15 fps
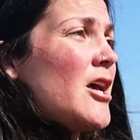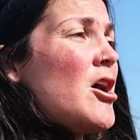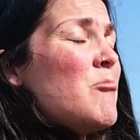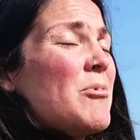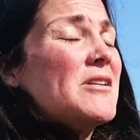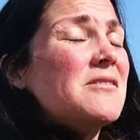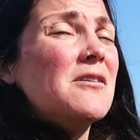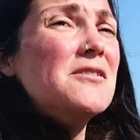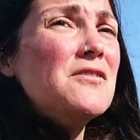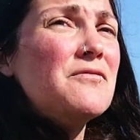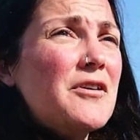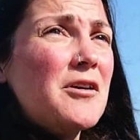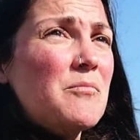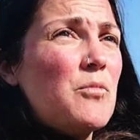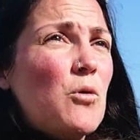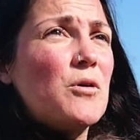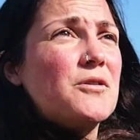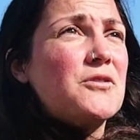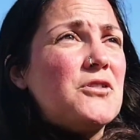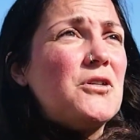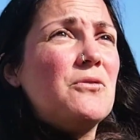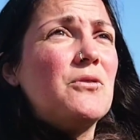But it's also very
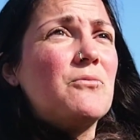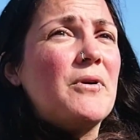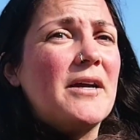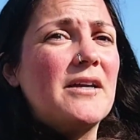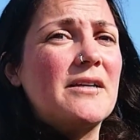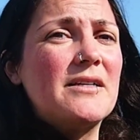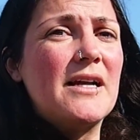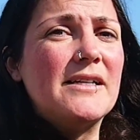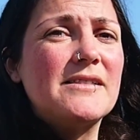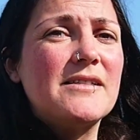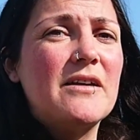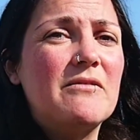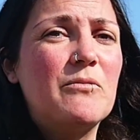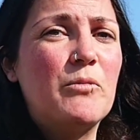important too to recognize that